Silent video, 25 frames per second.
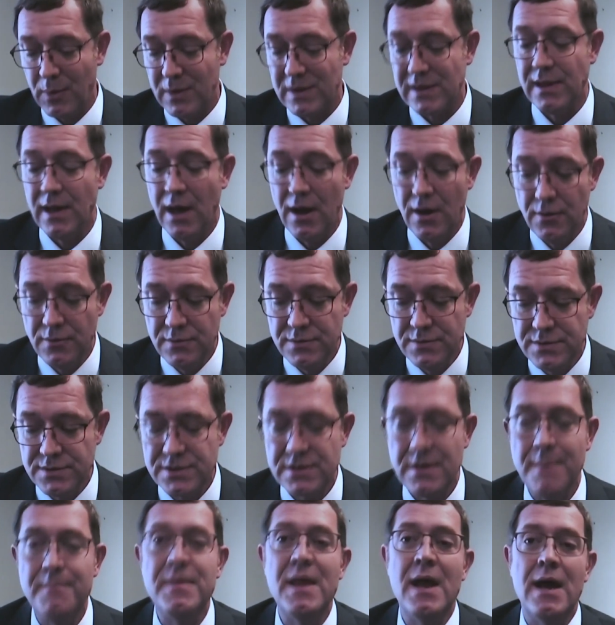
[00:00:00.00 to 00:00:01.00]
With
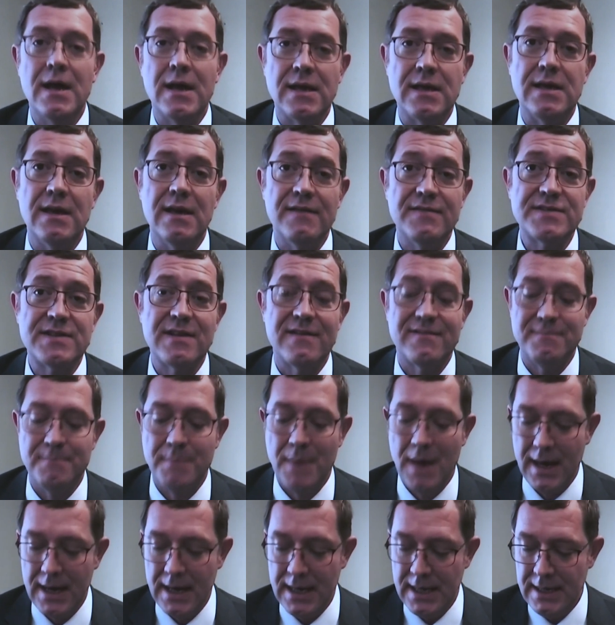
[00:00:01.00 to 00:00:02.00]
loans, gifts of
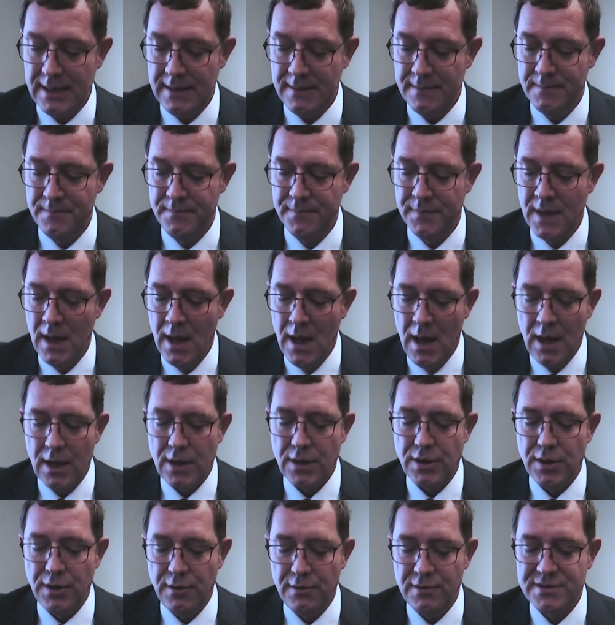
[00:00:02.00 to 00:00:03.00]
money,
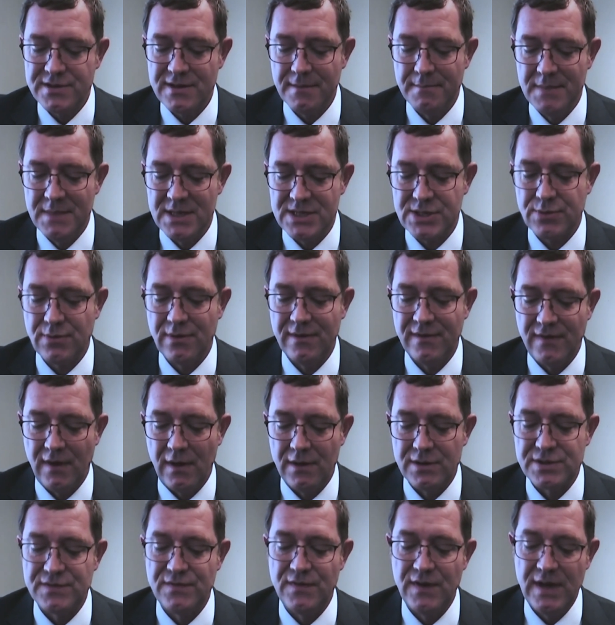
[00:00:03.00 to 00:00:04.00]
use of Mr.
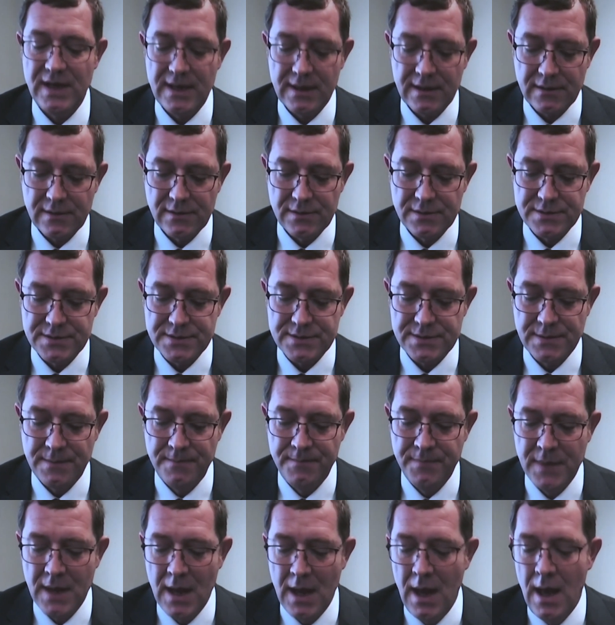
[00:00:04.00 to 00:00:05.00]
Revol's vehicles,
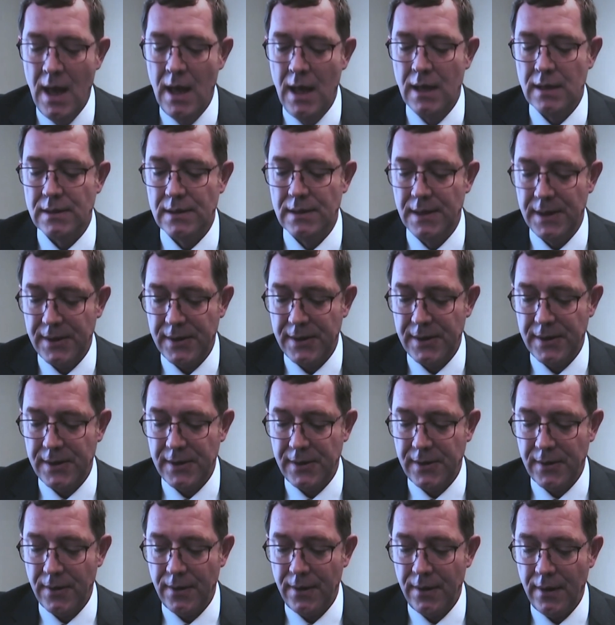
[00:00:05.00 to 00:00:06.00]

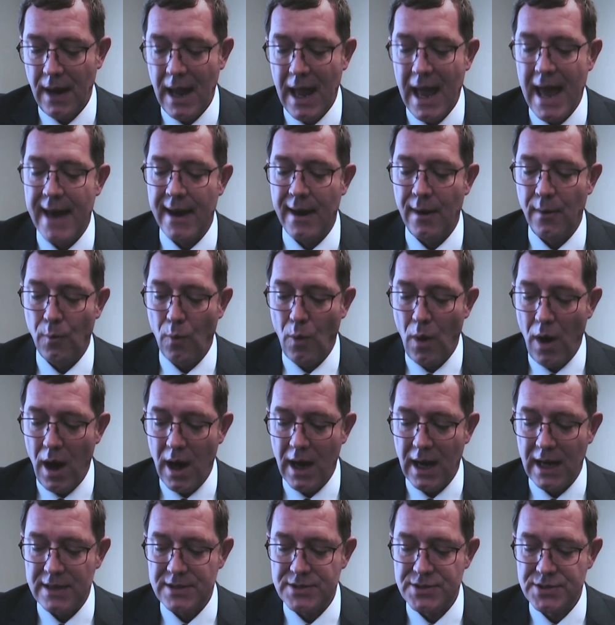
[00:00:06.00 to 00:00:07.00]
liquor, and a
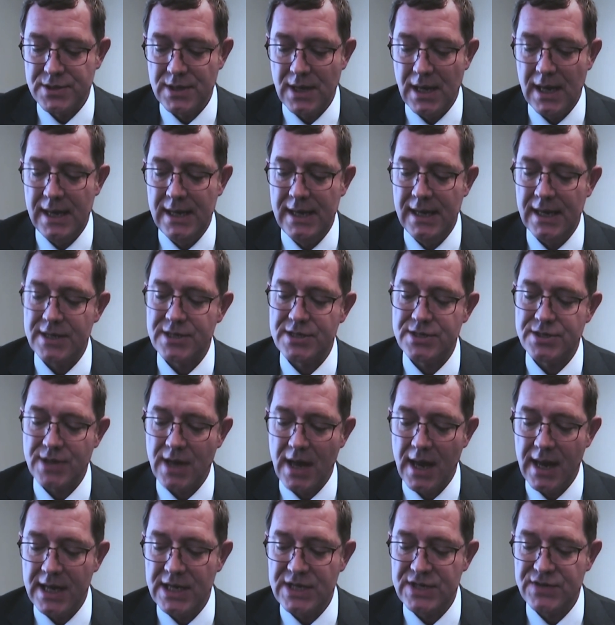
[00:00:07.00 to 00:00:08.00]
watch in
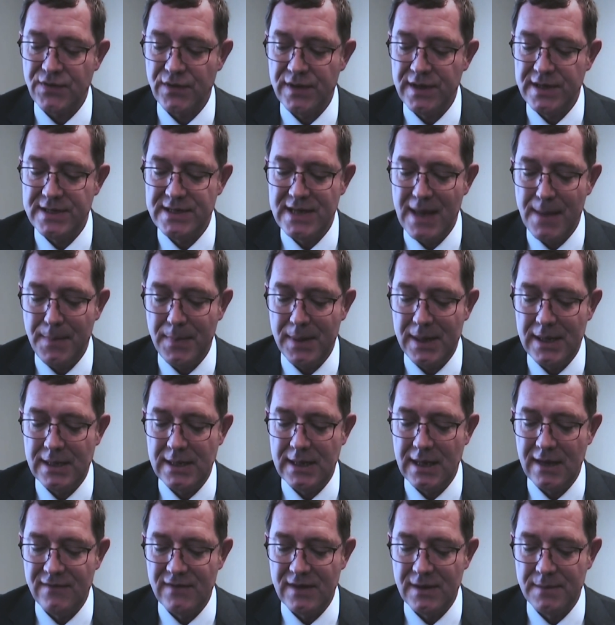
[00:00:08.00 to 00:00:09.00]
exchange for the deputy
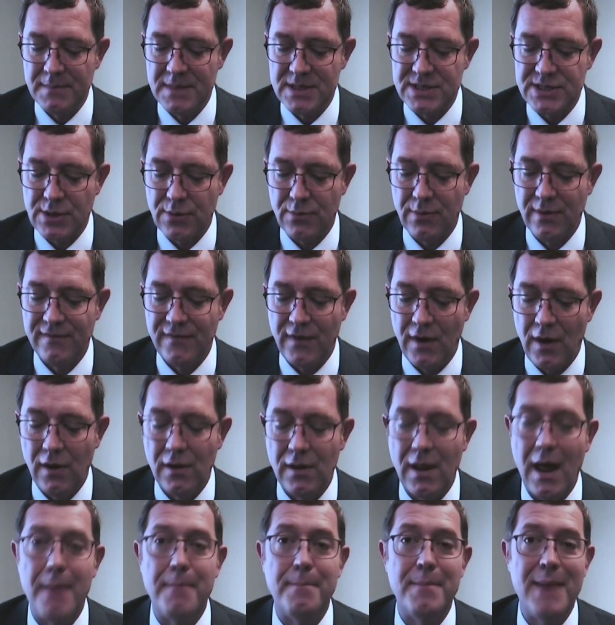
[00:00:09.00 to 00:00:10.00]
giving Mr.
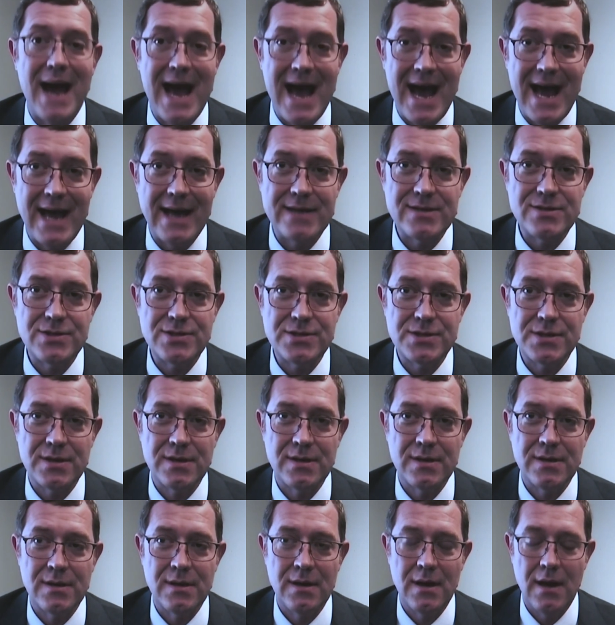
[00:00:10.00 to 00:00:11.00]
Revol a badge,
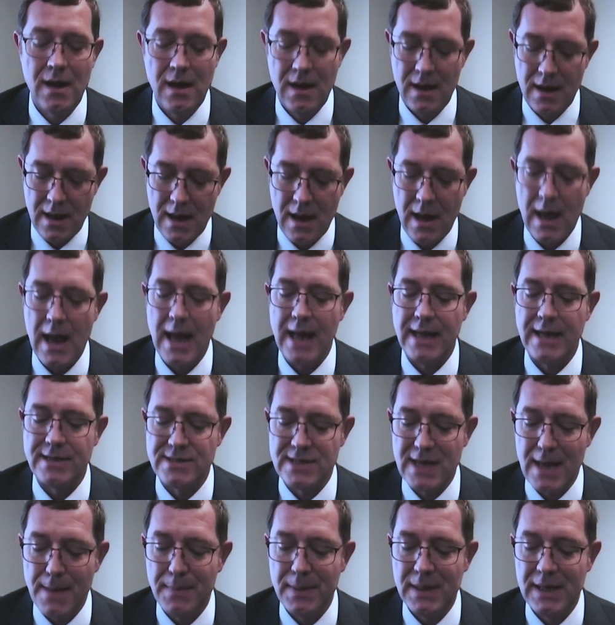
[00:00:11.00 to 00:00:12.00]
a
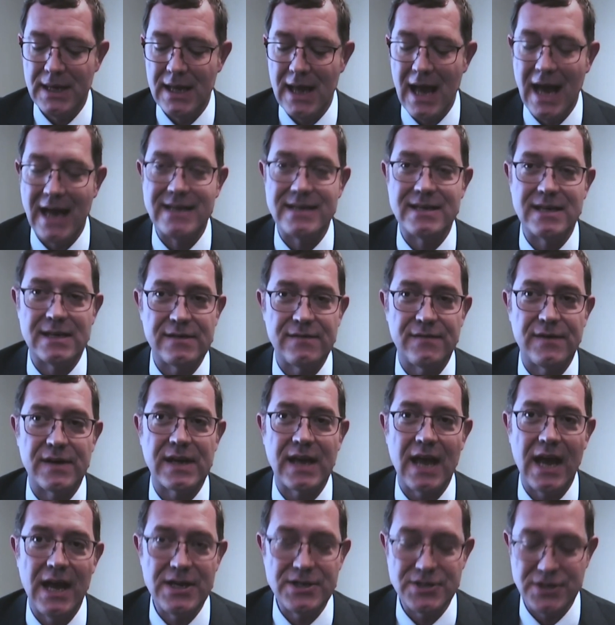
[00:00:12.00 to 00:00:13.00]
deputy
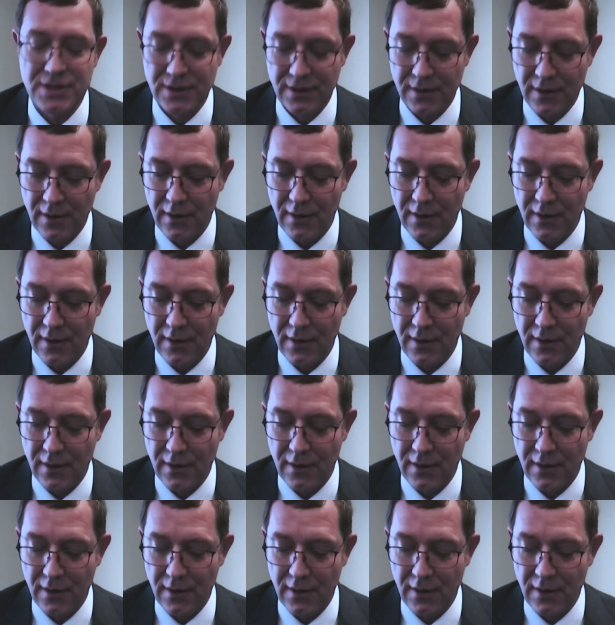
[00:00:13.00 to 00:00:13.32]
identification